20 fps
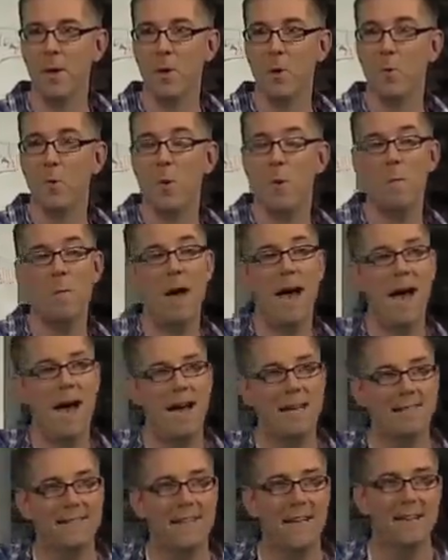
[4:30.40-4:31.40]
We're
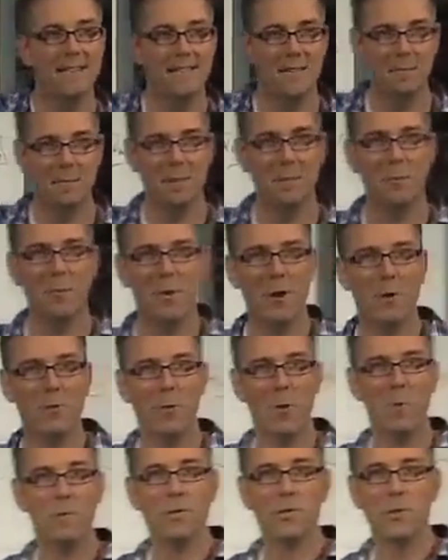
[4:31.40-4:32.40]
past that tipping point
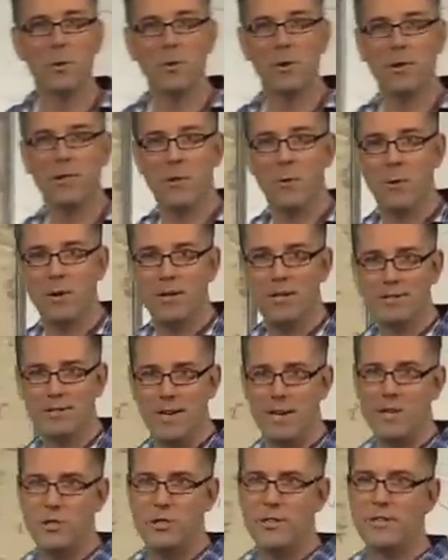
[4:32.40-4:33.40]
where a majority of the
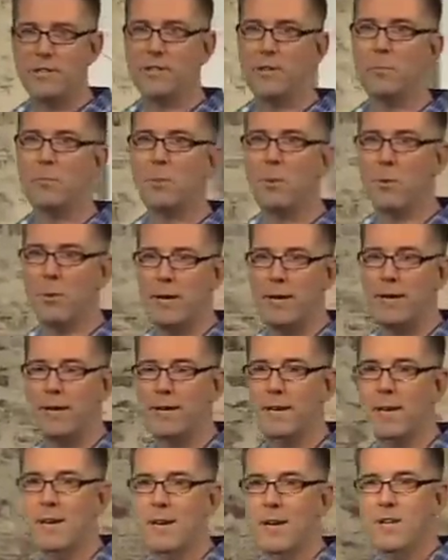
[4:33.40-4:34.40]
organization is an employee.
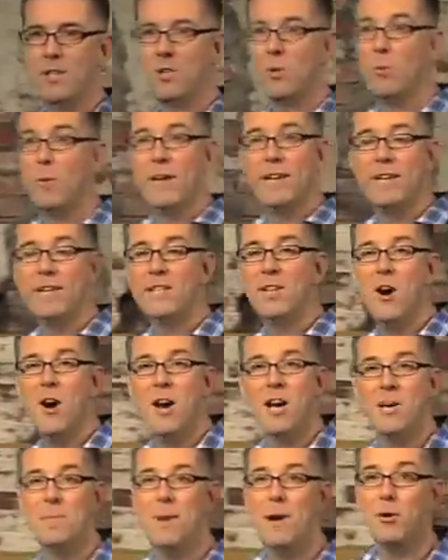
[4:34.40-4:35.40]
So we can
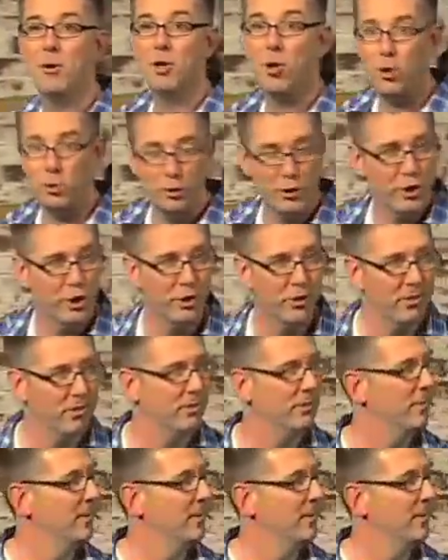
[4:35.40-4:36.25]
talk about culture,